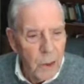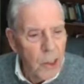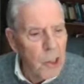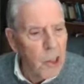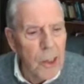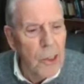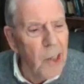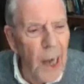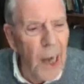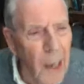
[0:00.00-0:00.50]

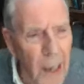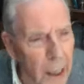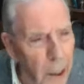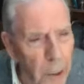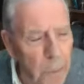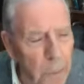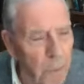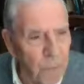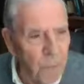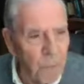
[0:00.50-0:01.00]
Just to tell
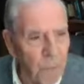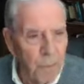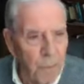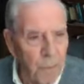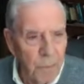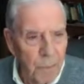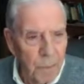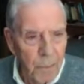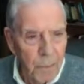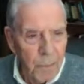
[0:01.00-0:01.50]
him,
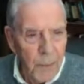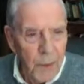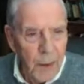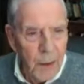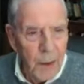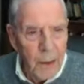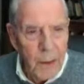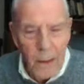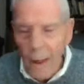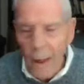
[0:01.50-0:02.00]

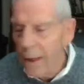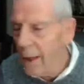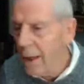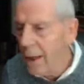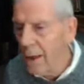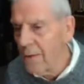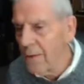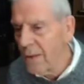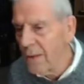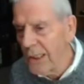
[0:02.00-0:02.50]

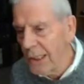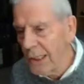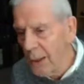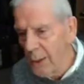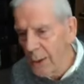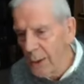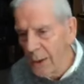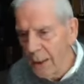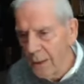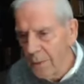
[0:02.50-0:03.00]
God loves
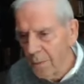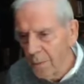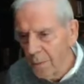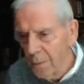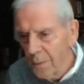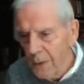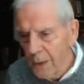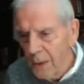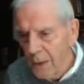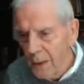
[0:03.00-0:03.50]
you
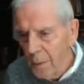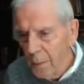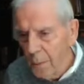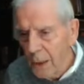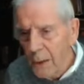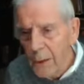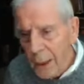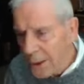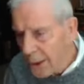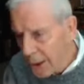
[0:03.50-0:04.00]

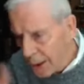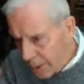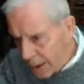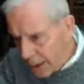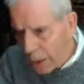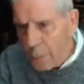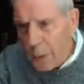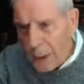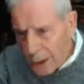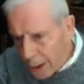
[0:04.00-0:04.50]
because
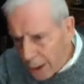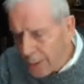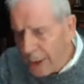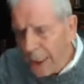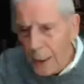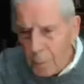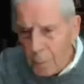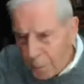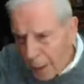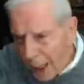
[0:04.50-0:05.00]
you did what
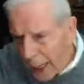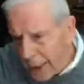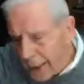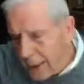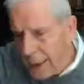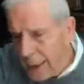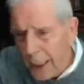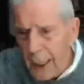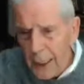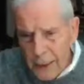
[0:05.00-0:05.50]
you did
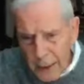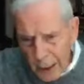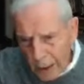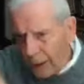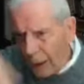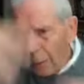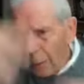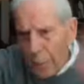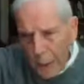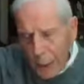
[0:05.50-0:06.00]
back then,
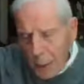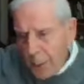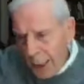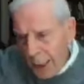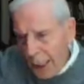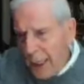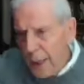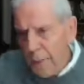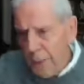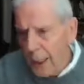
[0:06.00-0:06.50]
or your
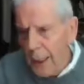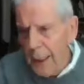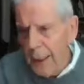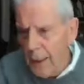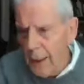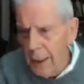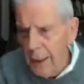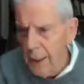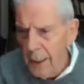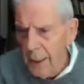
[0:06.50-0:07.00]
people, I
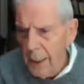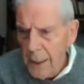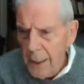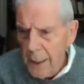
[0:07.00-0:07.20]
mean.